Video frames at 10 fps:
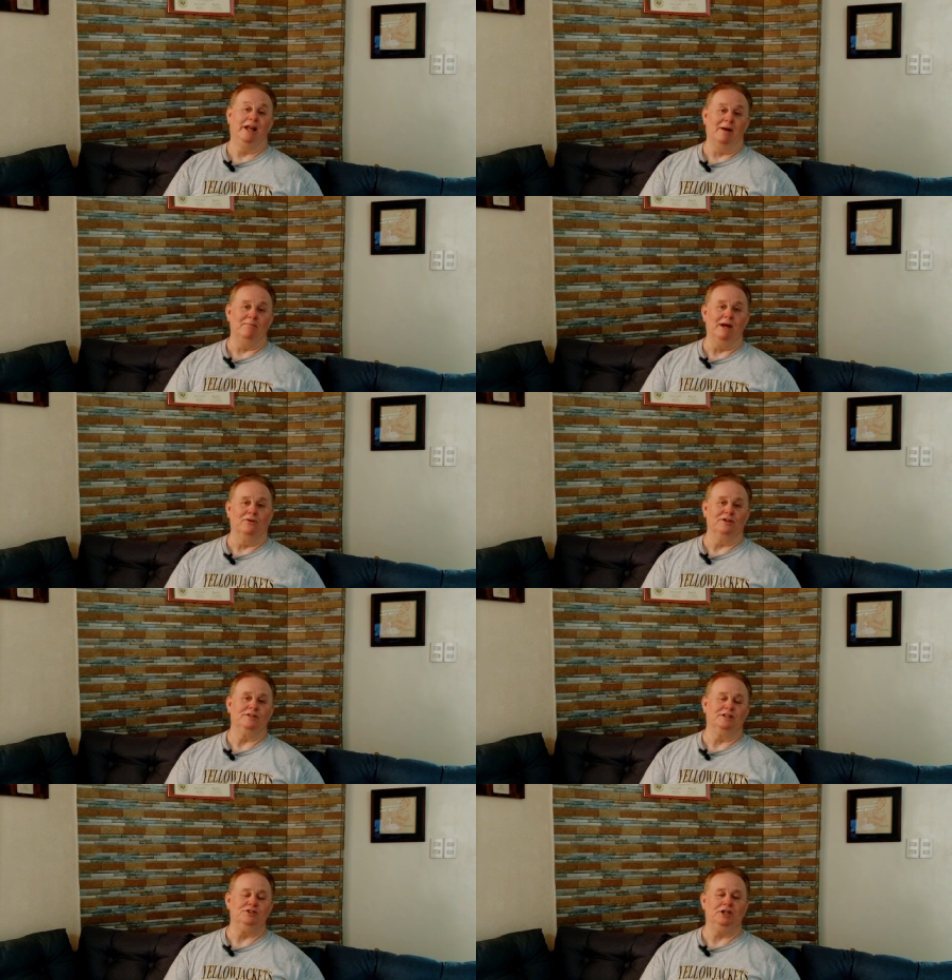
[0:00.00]
And I mailed
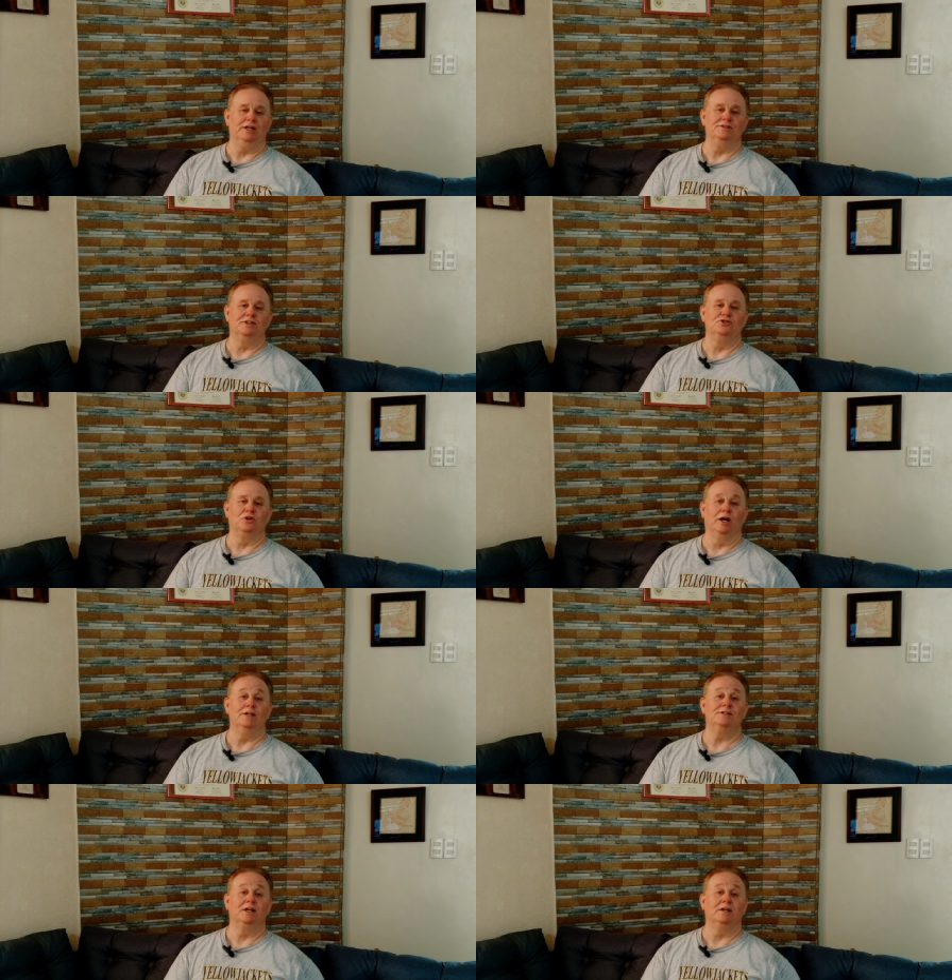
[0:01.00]
it to Jen's
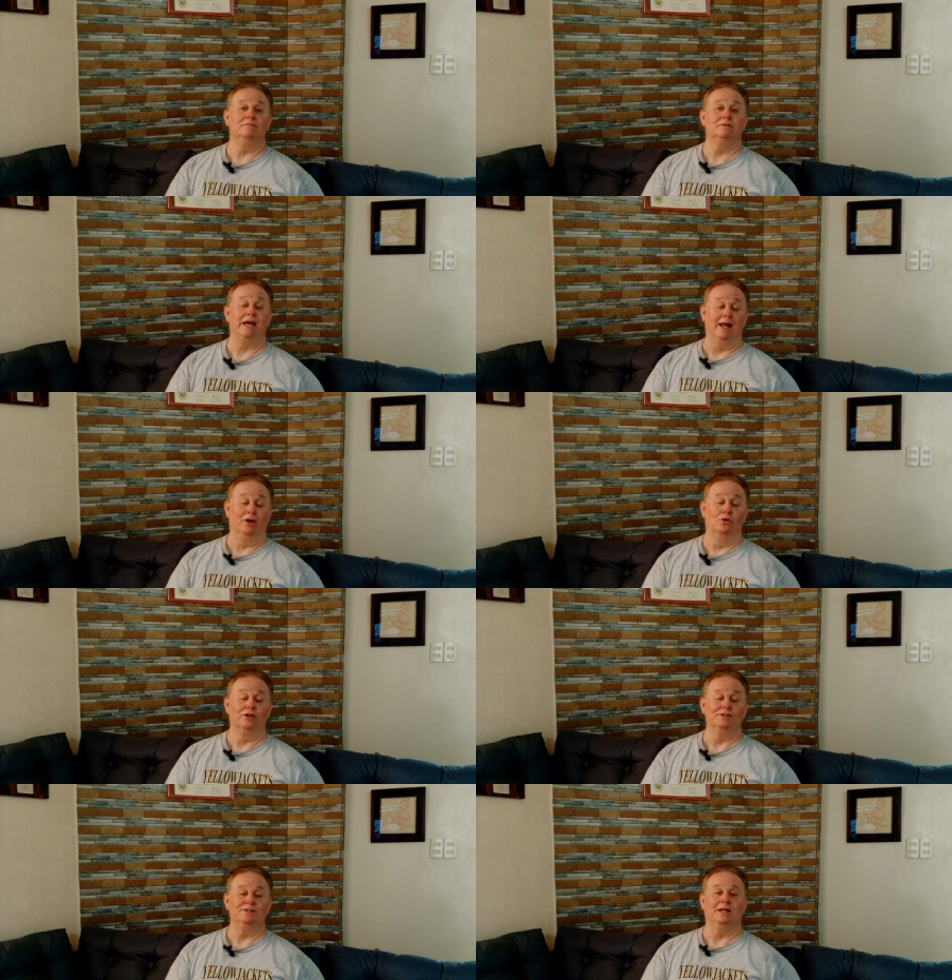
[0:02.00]
address in
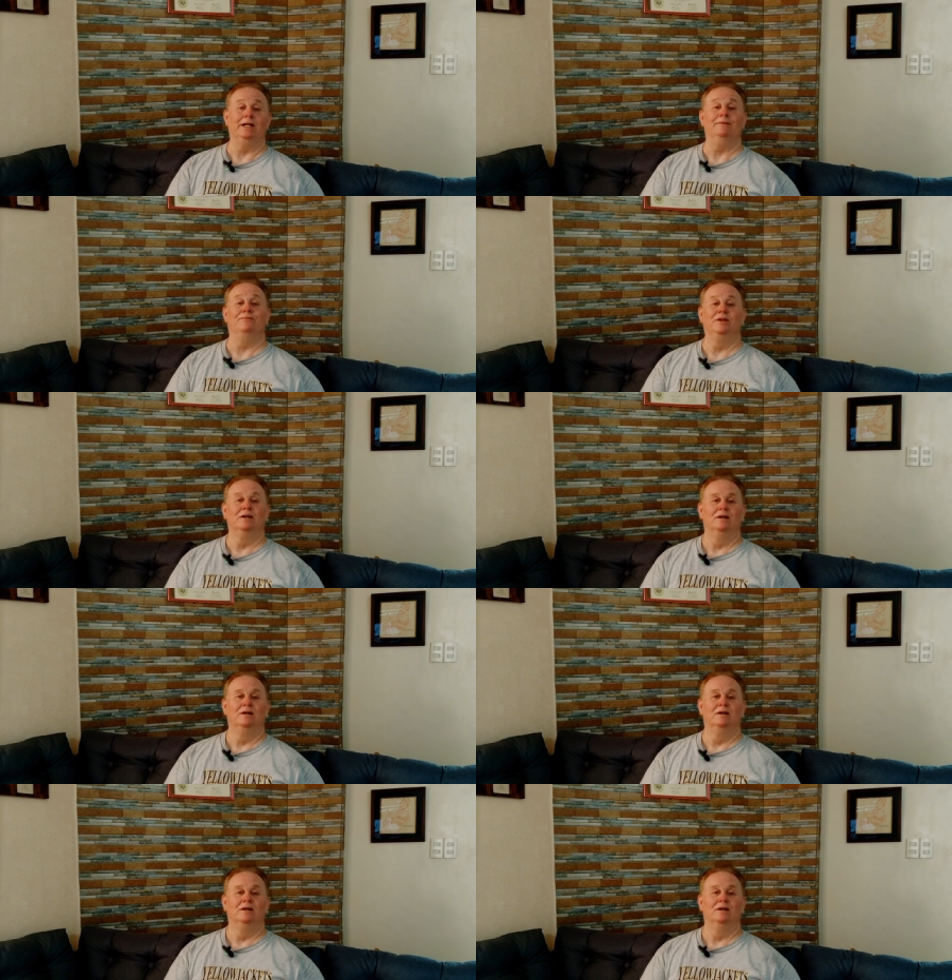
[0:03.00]
Caloocan City.